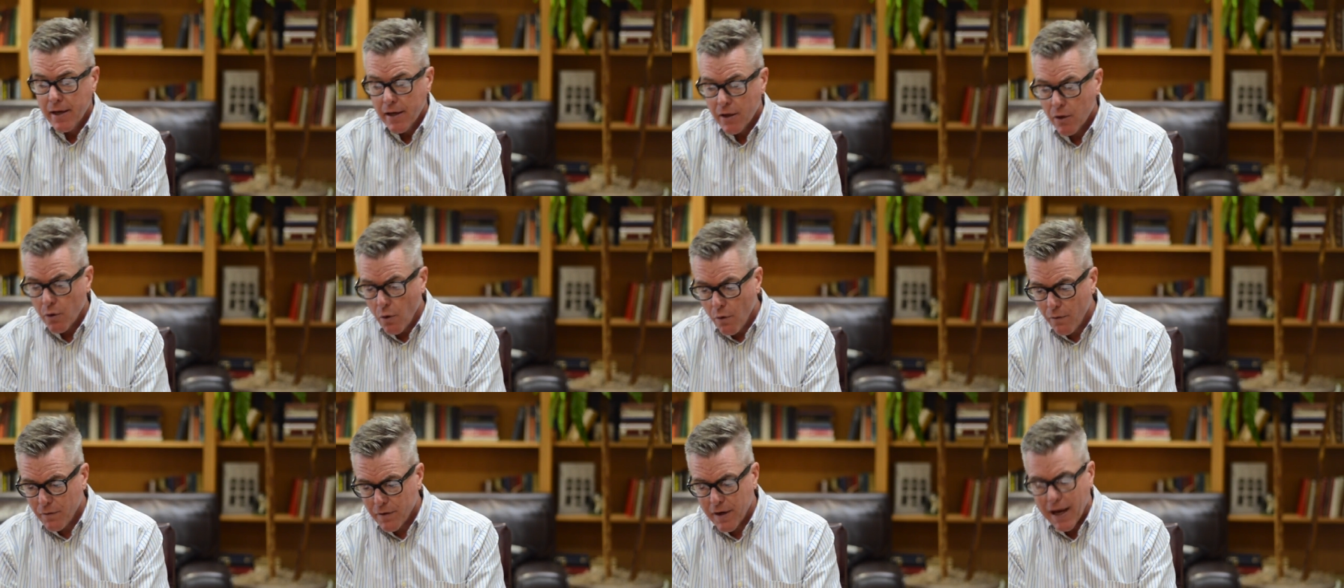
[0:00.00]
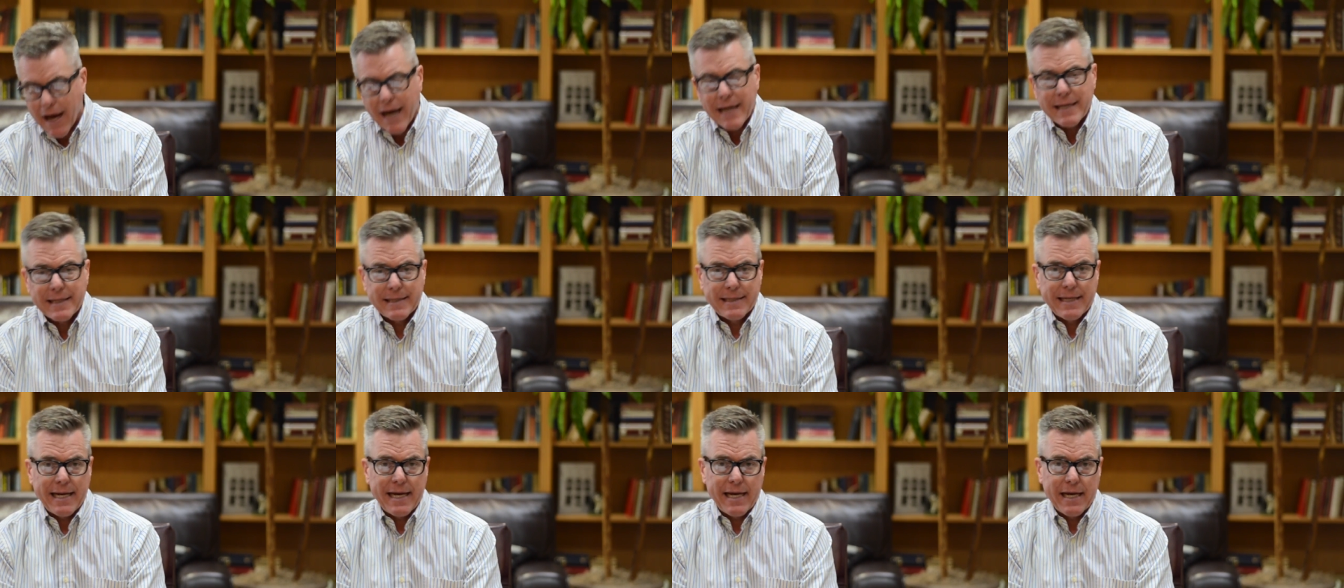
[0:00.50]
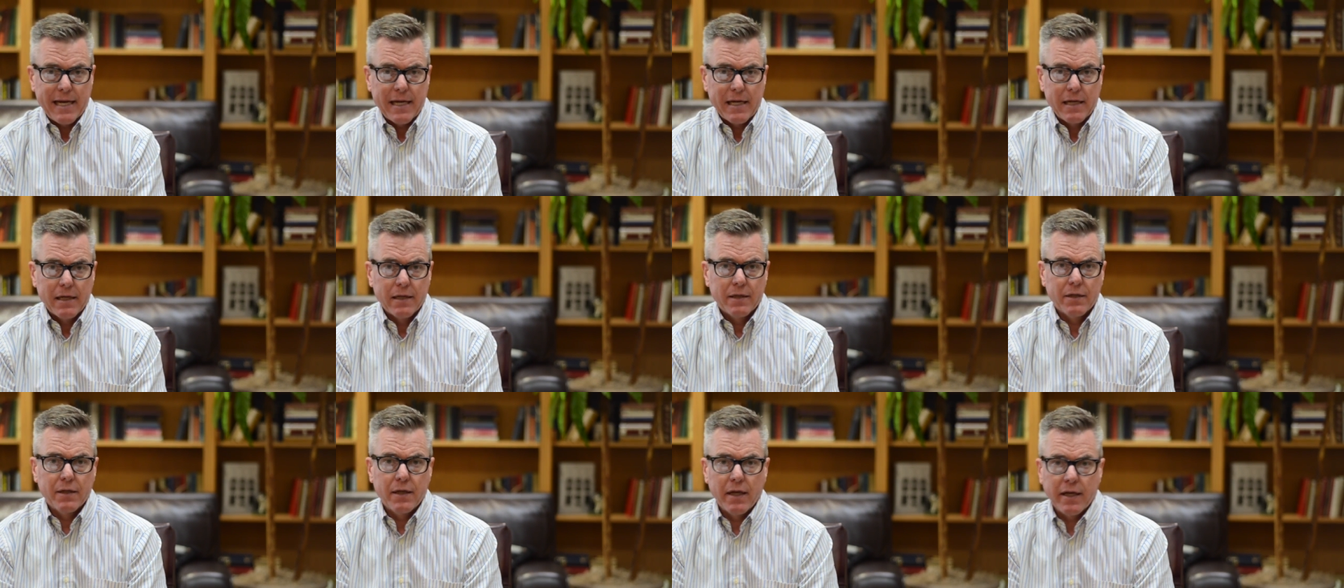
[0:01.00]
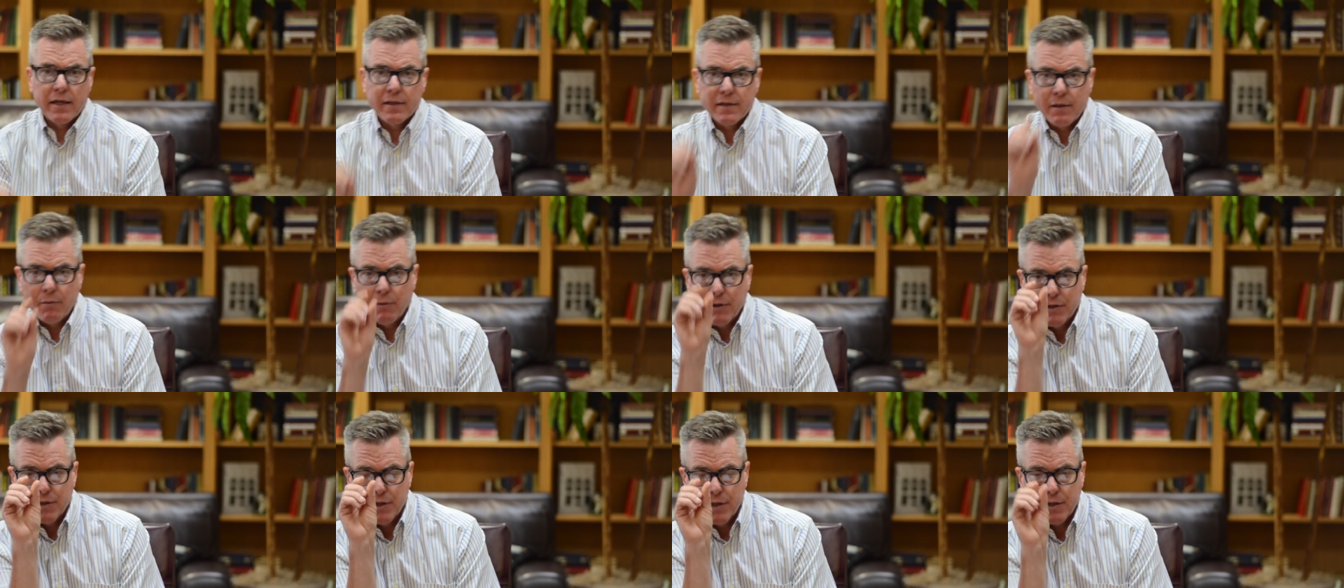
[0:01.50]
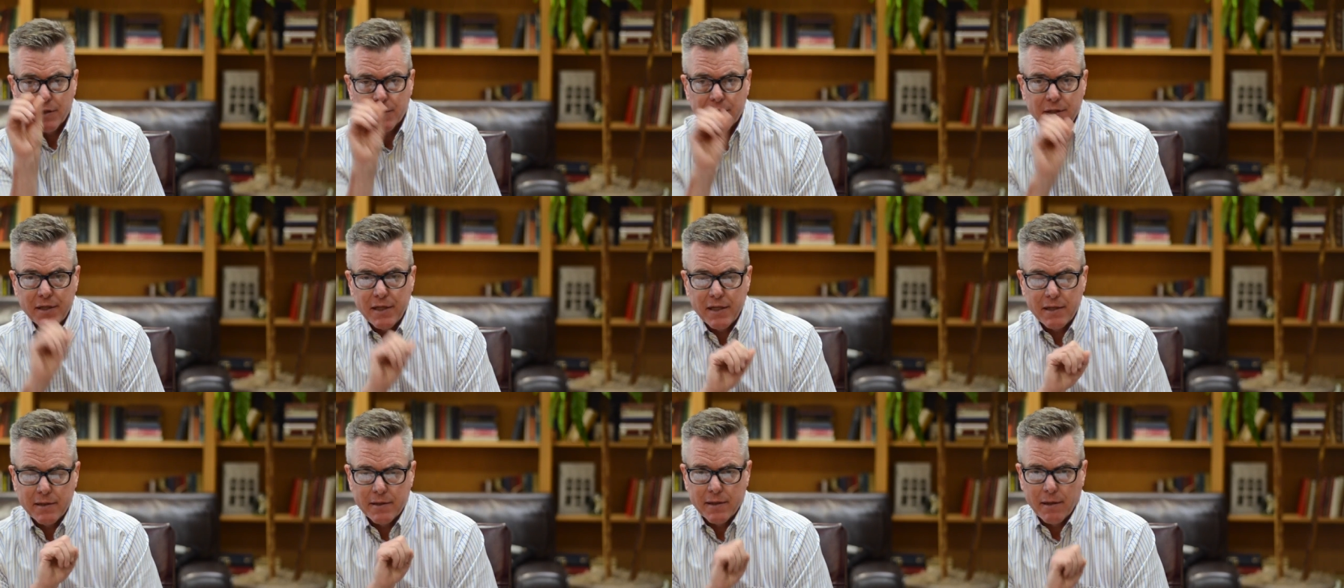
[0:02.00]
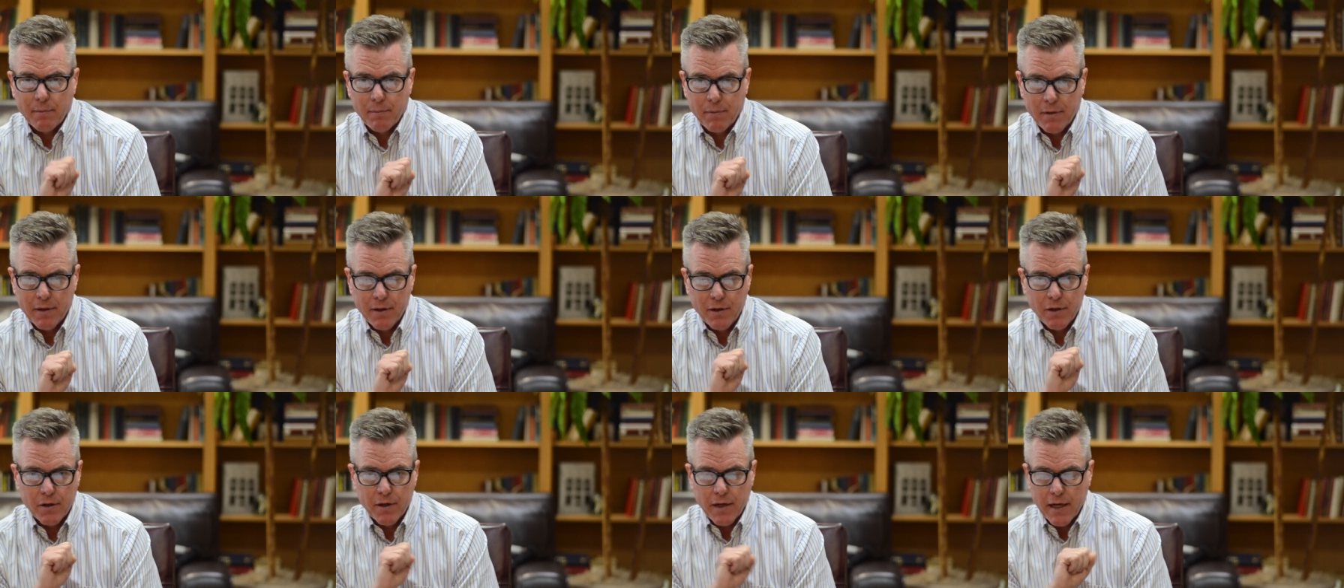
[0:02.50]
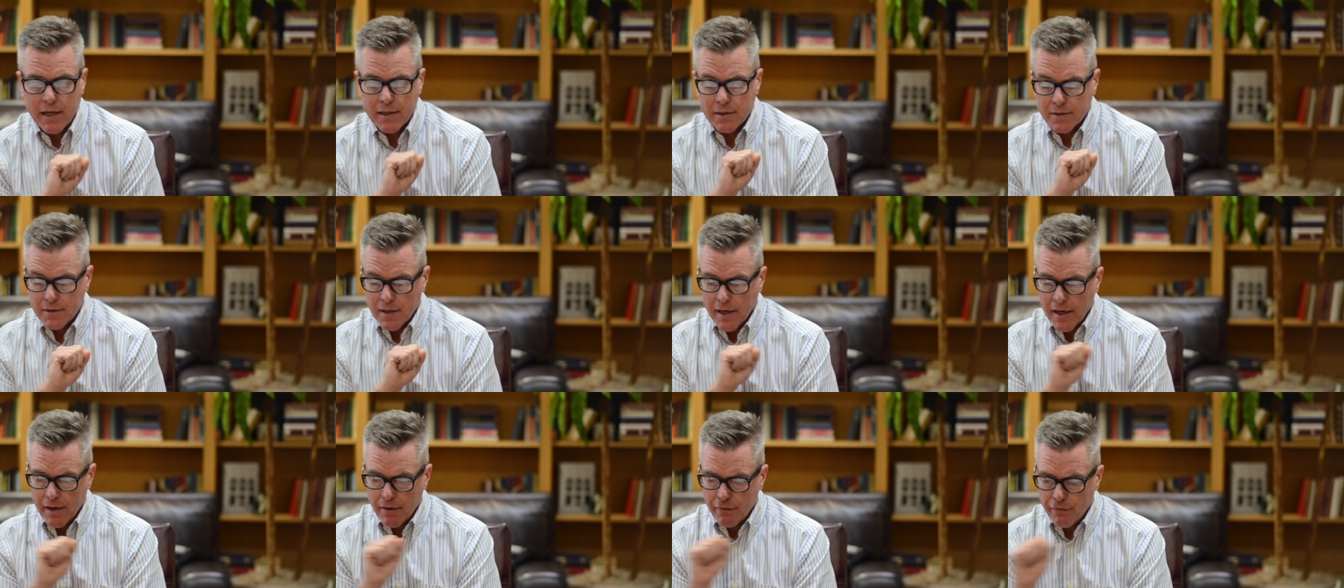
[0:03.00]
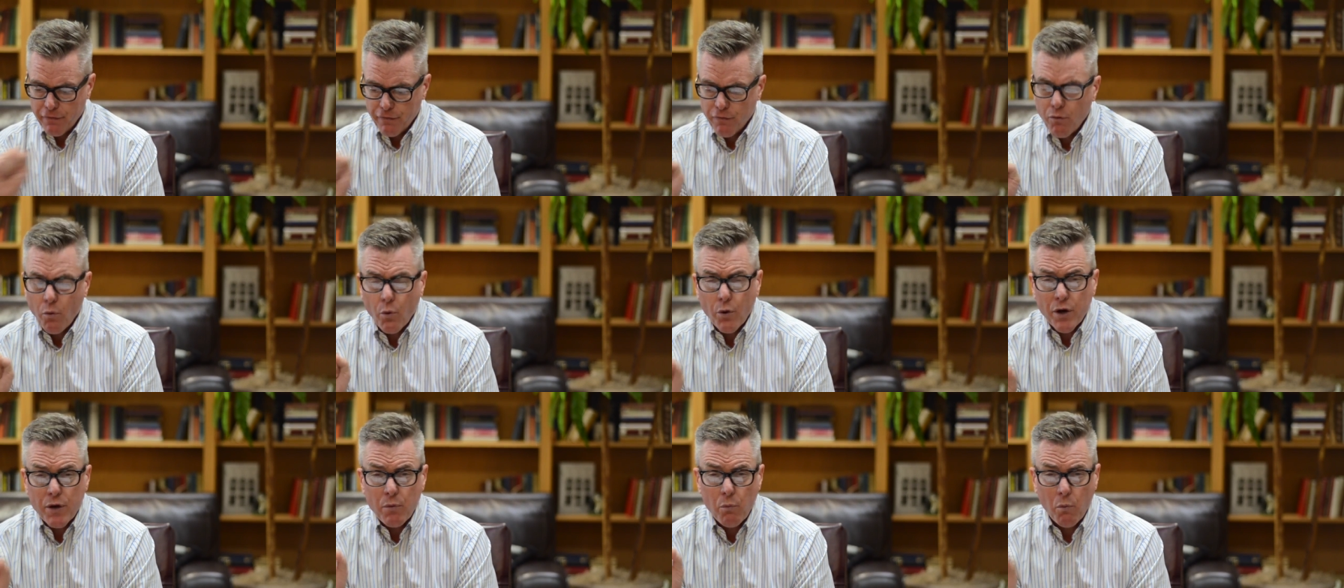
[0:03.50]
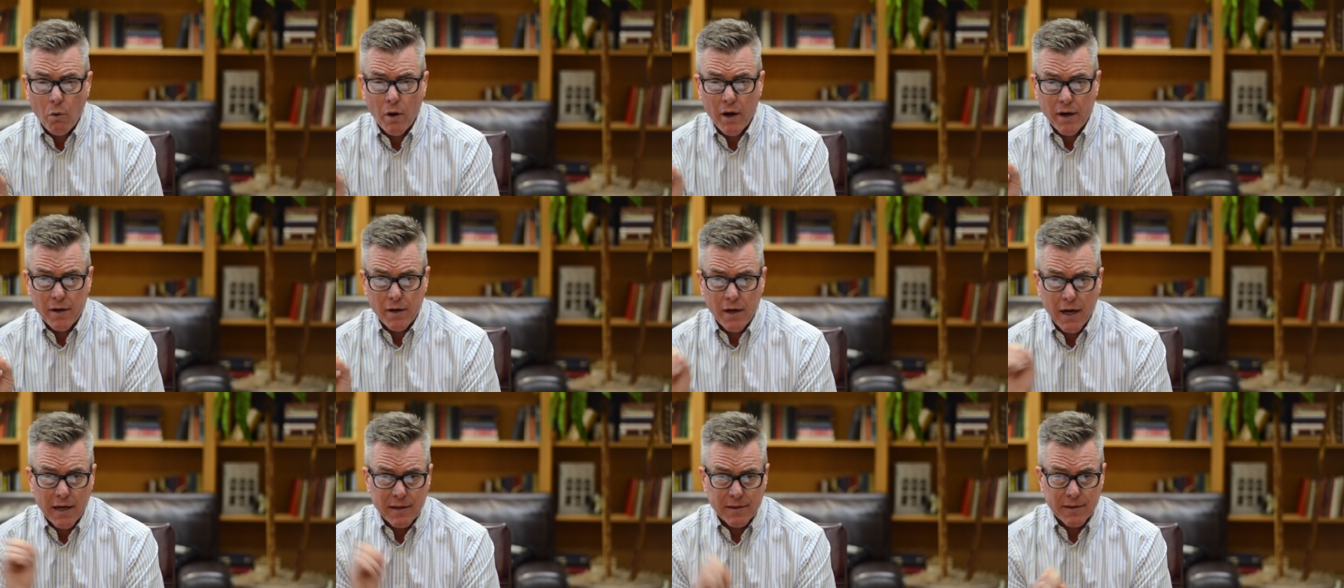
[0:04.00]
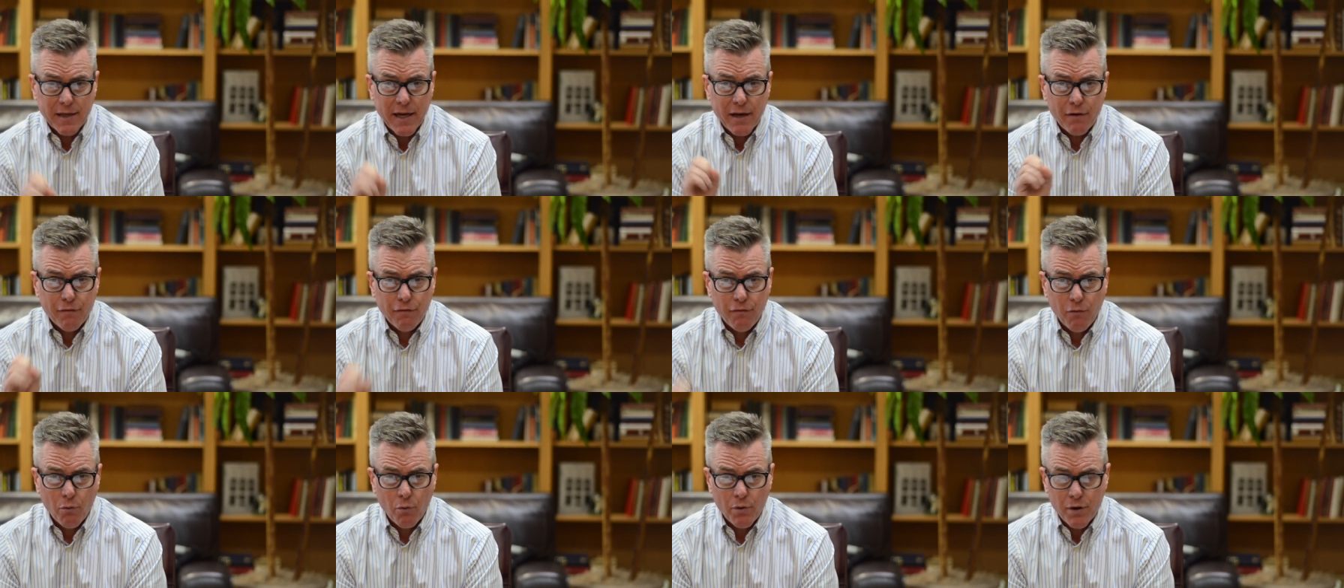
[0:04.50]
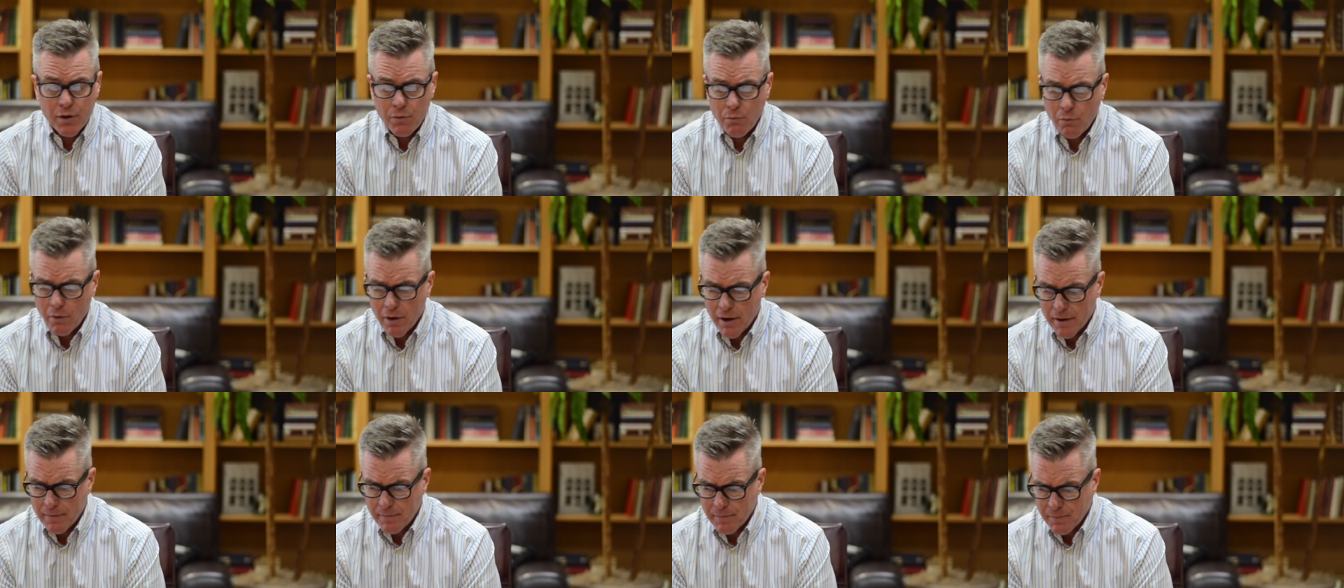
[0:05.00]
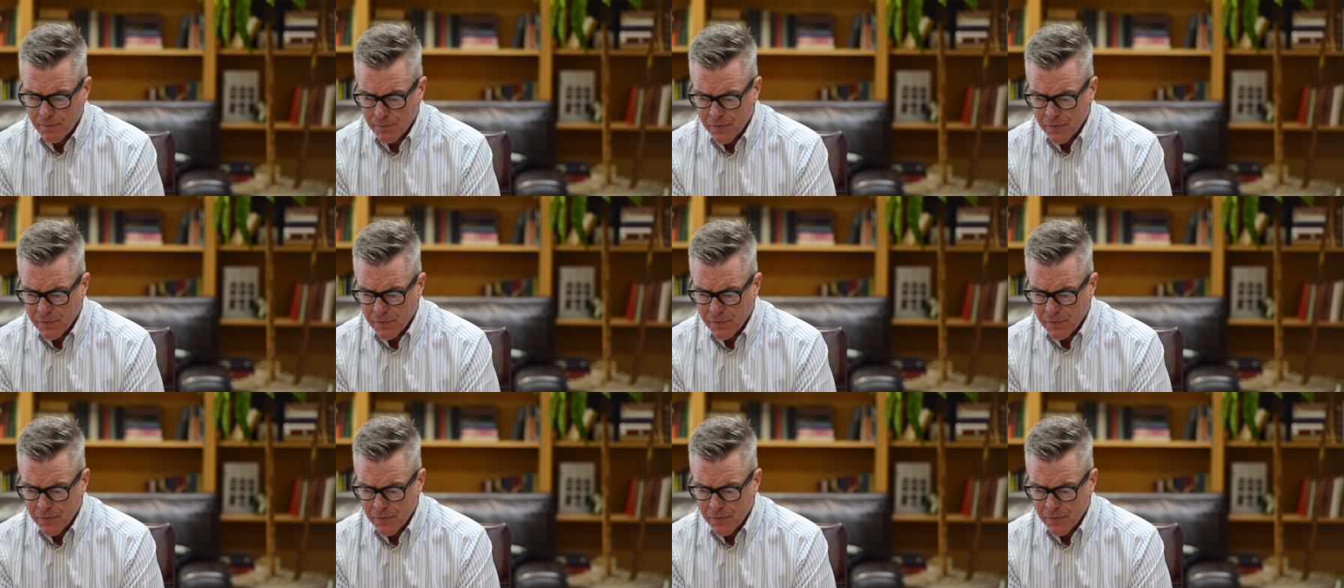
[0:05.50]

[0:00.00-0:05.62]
Go over to Isaiah because I want you to see something here in Isaiah 41. Isaiah 41